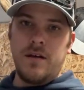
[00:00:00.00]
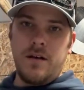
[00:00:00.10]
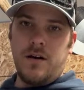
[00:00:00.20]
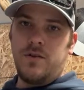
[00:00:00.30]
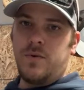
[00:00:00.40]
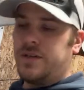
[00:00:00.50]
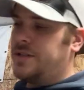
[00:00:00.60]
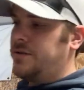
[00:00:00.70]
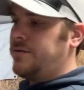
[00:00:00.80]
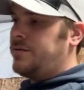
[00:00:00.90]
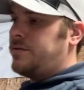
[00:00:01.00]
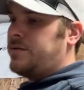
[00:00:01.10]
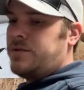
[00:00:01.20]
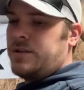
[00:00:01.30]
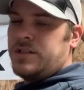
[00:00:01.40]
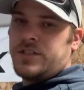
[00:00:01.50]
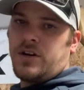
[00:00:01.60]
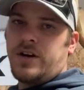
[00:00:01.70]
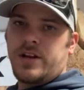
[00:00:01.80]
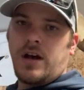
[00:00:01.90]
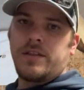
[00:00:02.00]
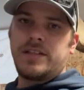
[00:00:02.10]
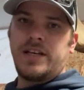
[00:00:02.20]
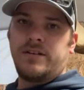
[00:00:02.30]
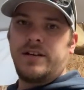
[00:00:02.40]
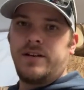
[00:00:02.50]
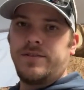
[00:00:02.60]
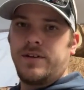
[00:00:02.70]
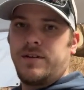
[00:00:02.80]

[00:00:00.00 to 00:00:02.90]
Oh, no worries, dude. Sorry, I caught the tail end of it.